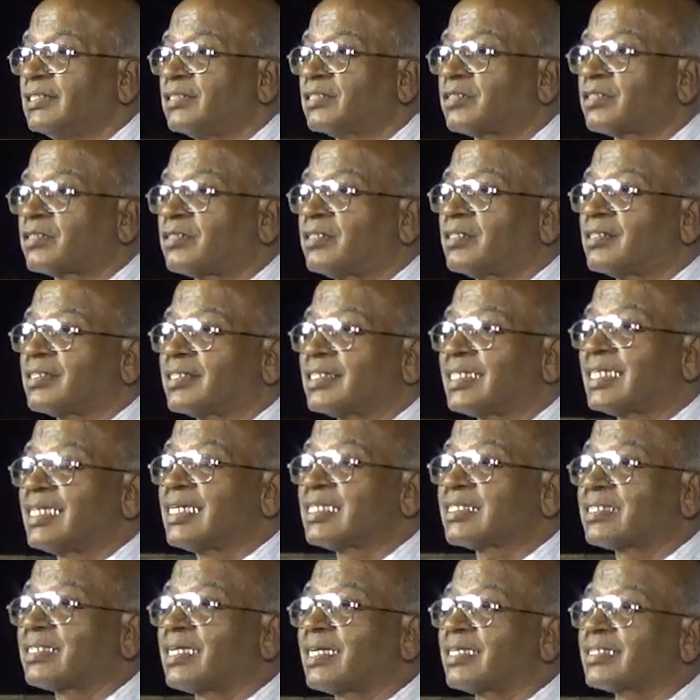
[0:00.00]
So
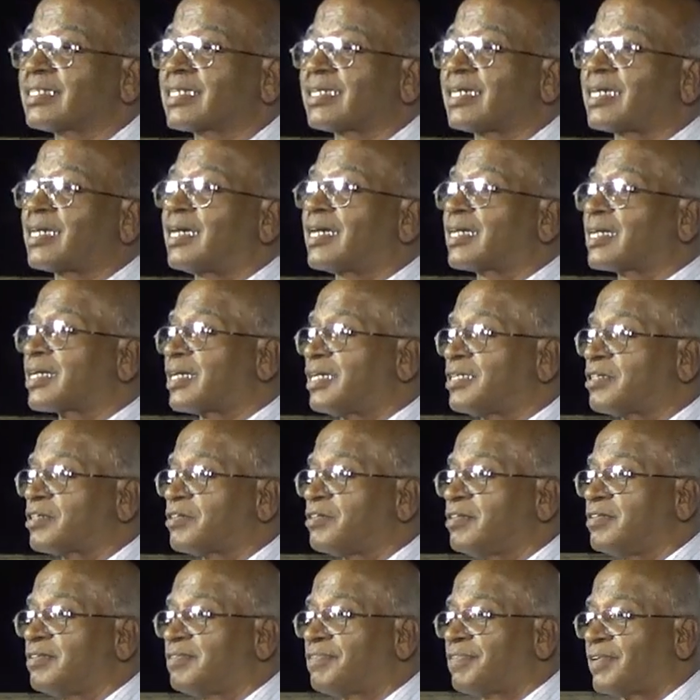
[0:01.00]
these things cannot
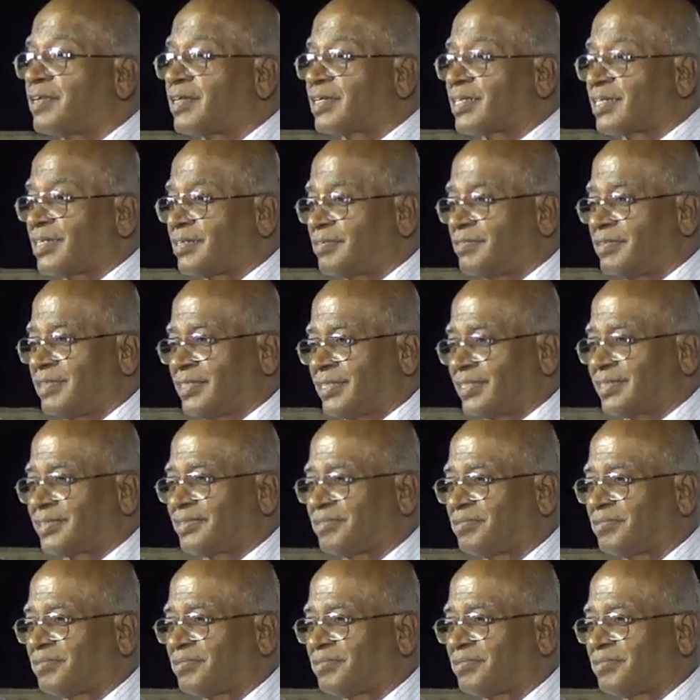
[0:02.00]
continue forever.